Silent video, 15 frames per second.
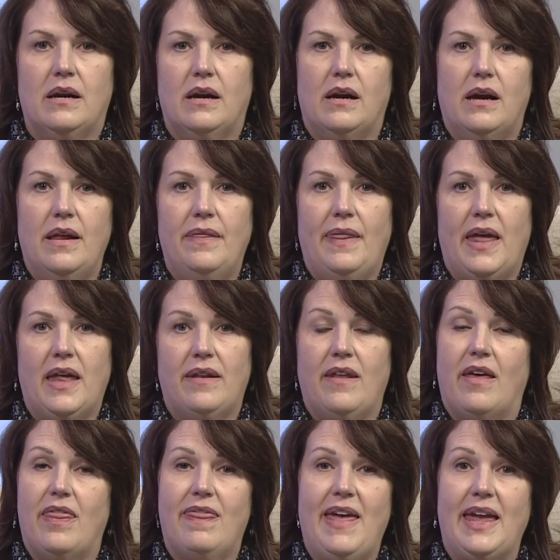And then,
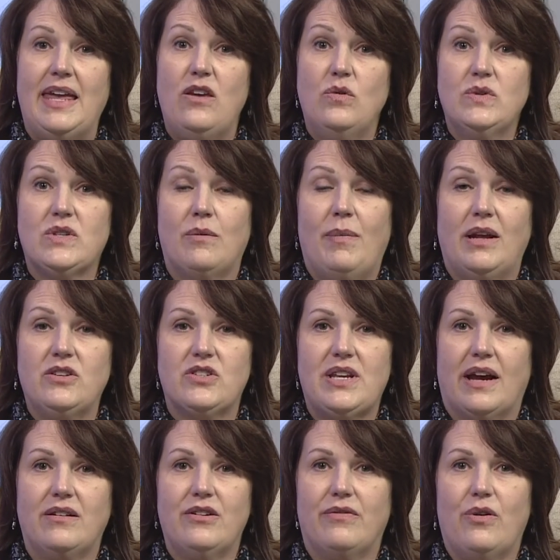thank you so much,
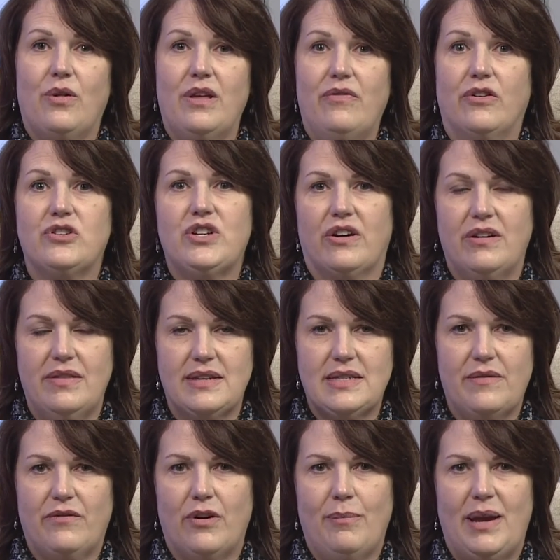Dr. Foley, for sharing this
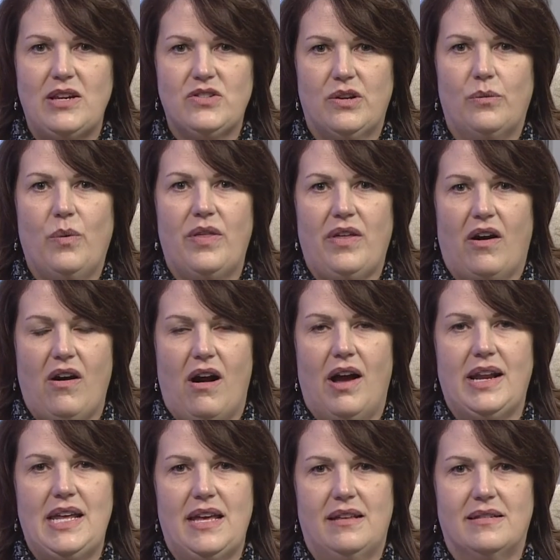information with our
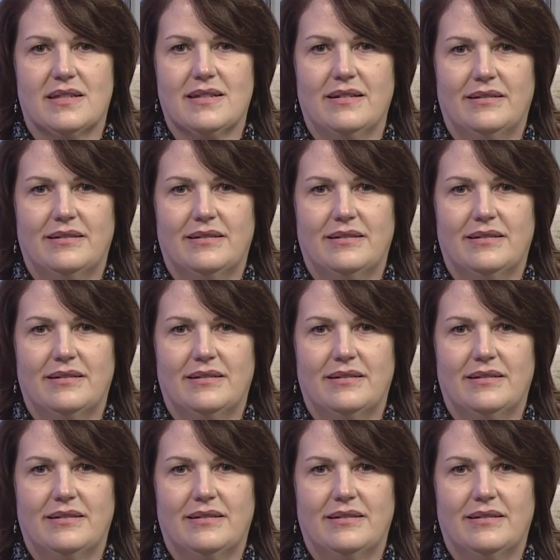audience.